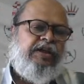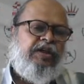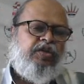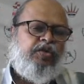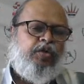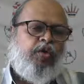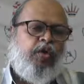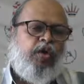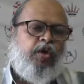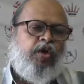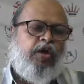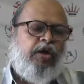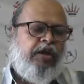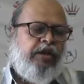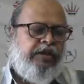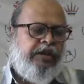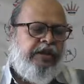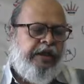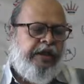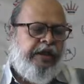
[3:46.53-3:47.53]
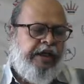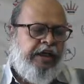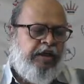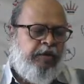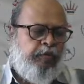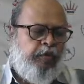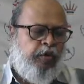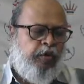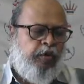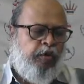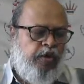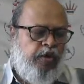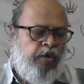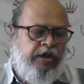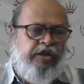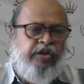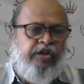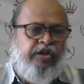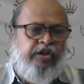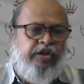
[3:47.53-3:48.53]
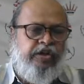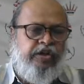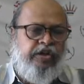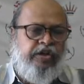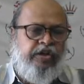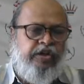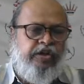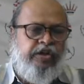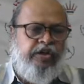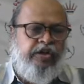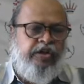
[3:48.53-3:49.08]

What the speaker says: So the correct move is d5.